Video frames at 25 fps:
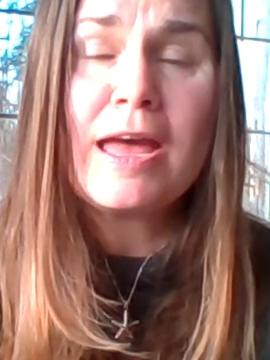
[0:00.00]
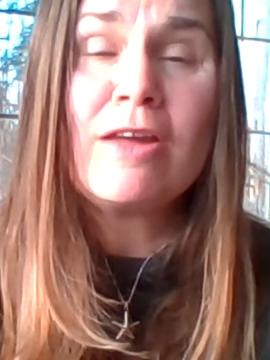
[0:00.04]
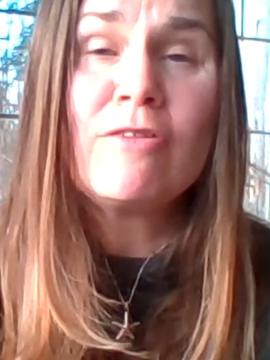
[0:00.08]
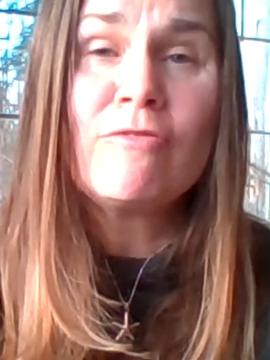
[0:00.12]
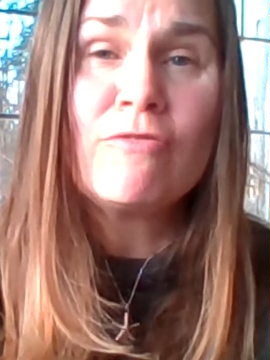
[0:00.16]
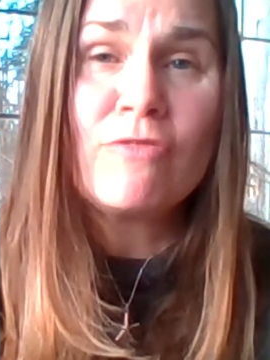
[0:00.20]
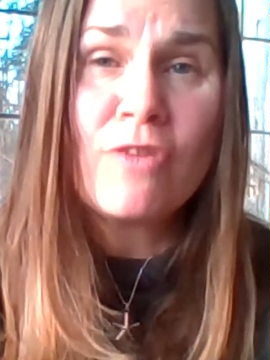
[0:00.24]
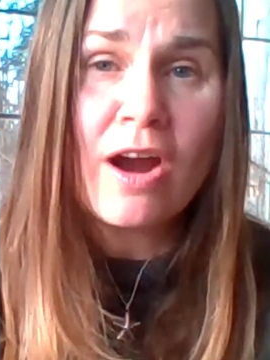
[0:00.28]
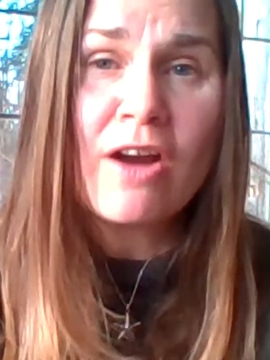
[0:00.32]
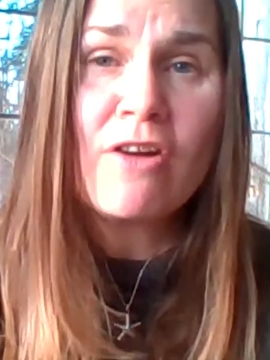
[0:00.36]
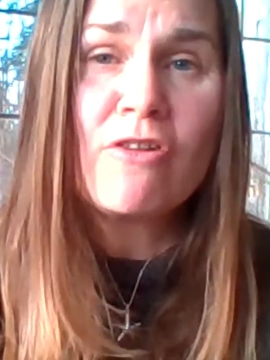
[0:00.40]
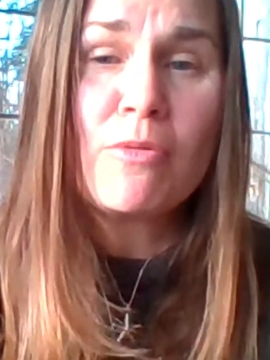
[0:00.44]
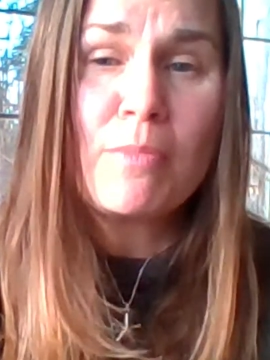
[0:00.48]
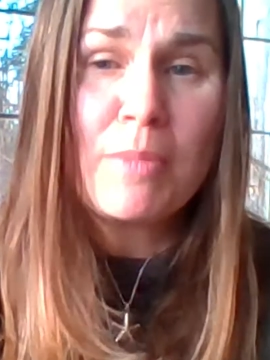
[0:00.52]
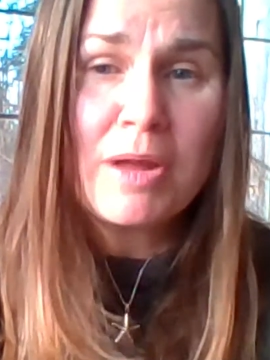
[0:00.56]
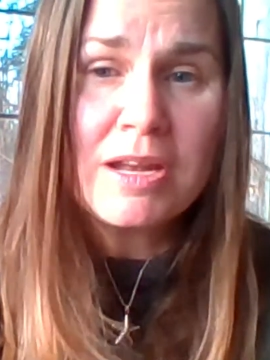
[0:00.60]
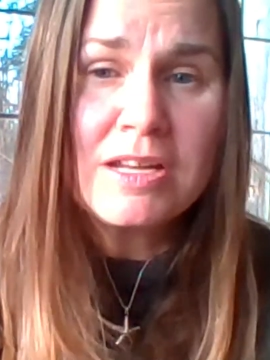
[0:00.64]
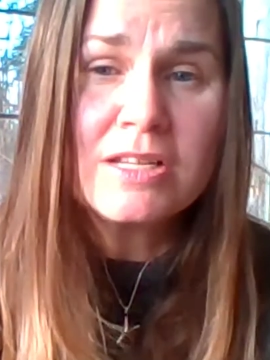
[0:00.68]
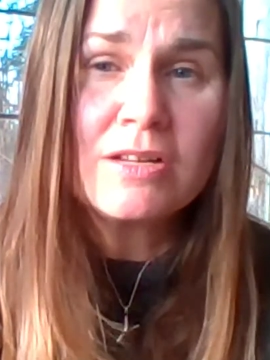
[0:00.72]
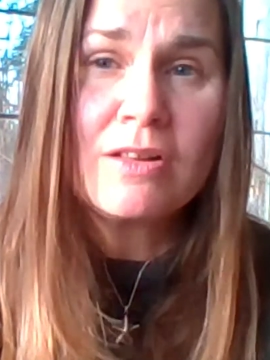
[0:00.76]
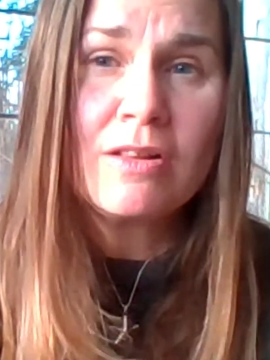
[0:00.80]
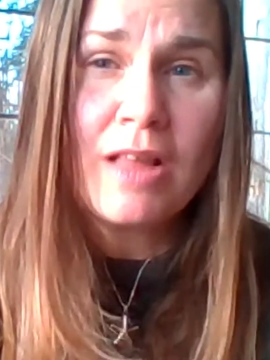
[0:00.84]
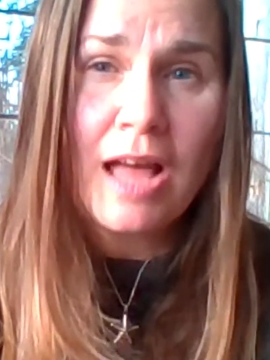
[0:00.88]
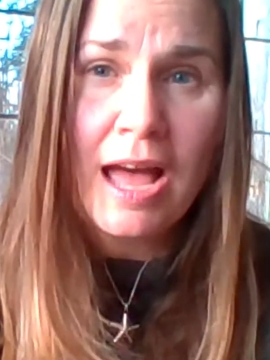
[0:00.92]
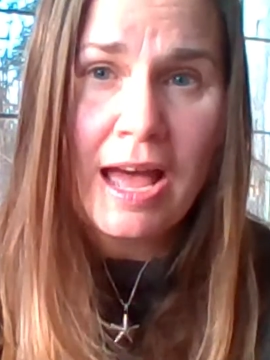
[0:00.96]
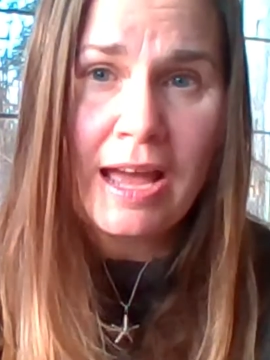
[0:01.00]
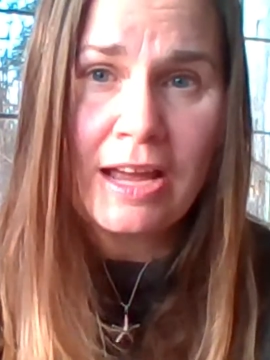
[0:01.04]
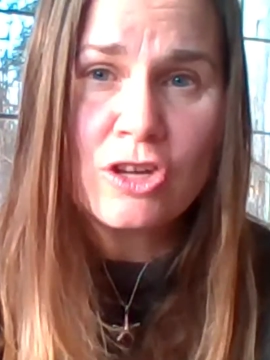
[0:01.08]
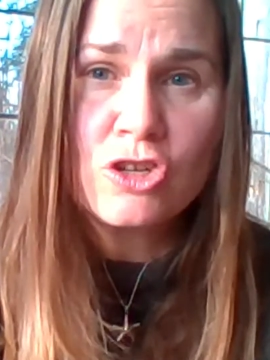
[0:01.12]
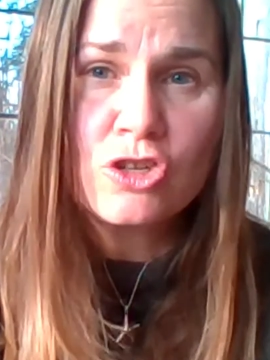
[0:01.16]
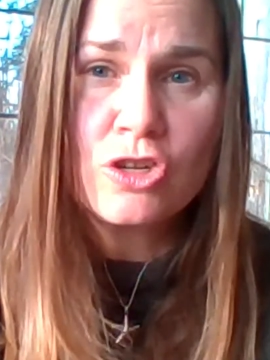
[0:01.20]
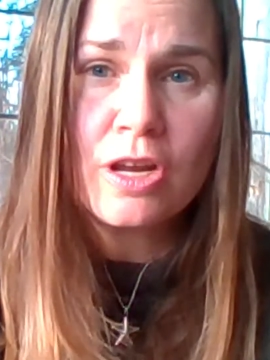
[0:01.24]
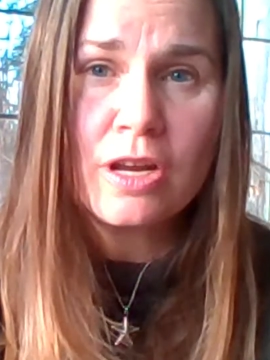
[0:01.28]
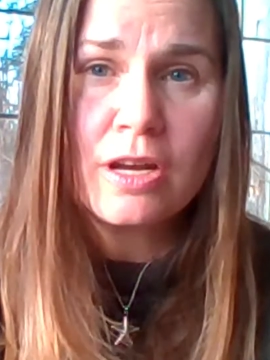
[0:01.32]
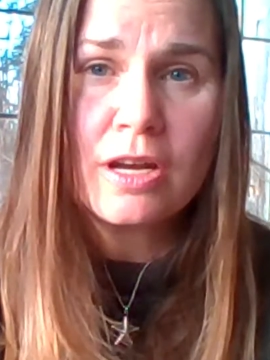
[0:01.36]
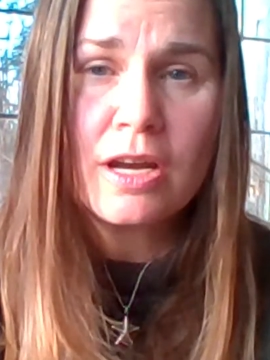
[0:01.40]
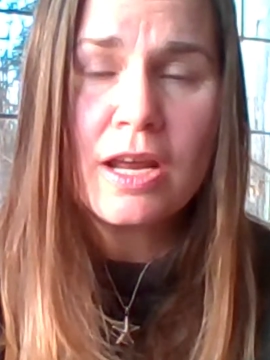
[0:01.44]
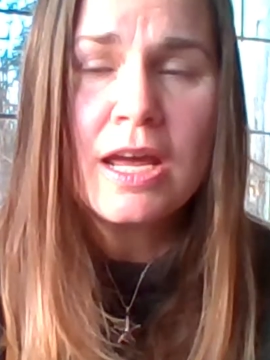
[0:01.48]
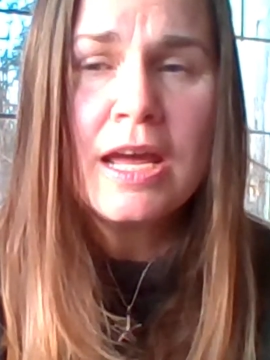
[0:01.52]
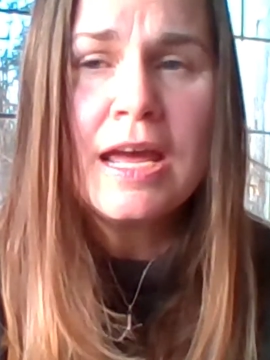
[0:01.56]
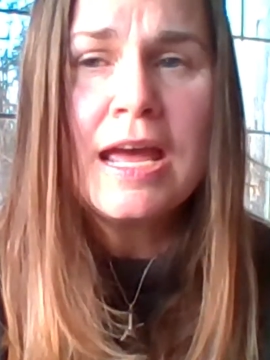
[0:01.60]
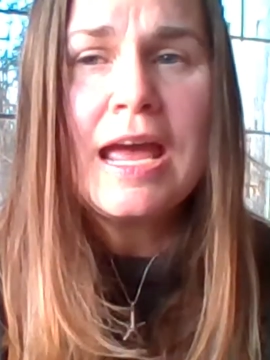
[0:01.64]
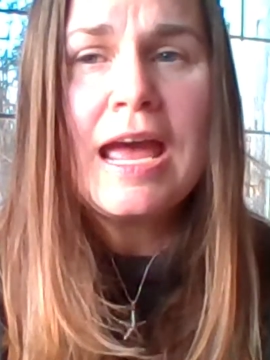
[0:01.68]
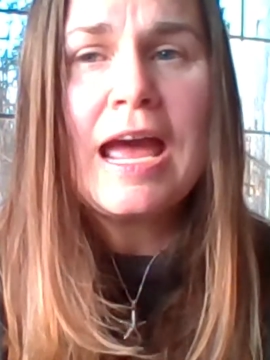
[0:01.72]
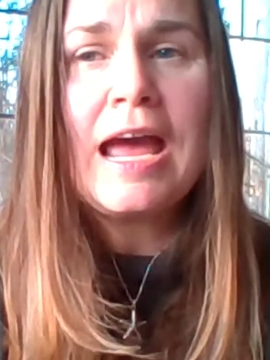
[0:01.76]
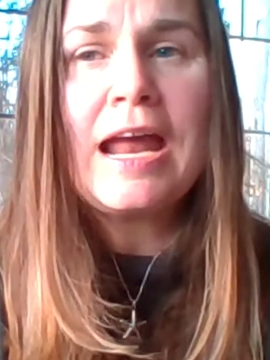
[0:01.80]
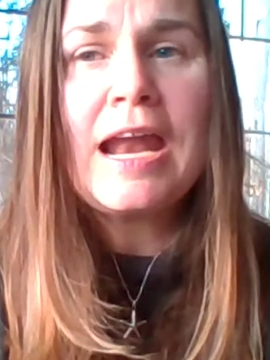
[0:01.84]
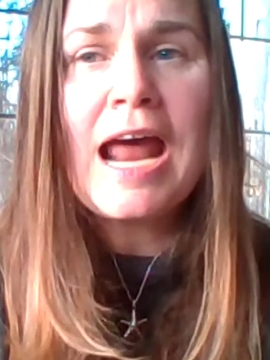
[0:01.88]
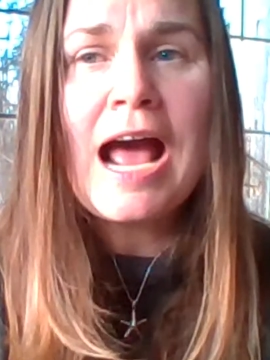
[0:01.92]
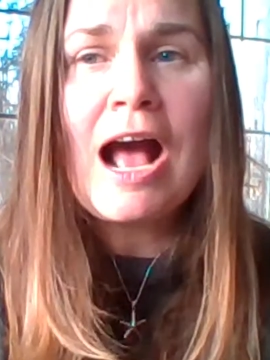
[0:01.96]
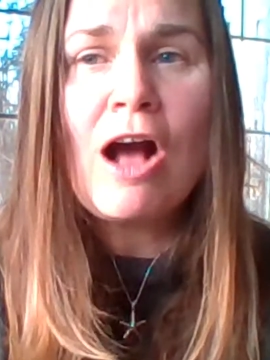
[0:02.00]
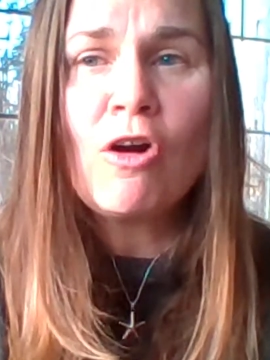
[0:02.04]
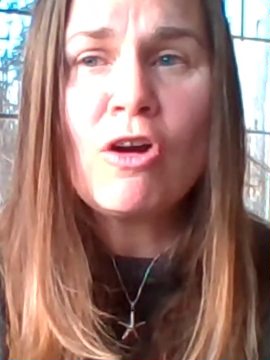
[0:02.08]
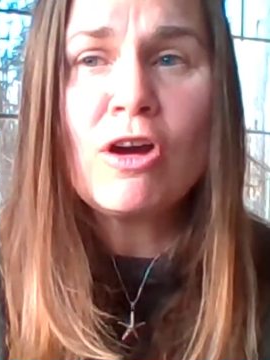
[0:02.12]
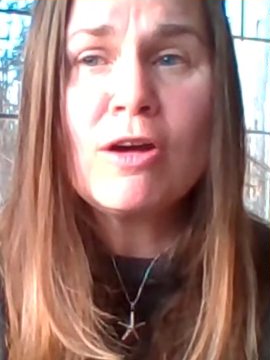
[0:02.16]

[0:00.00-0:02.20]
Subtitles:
environmental action? And how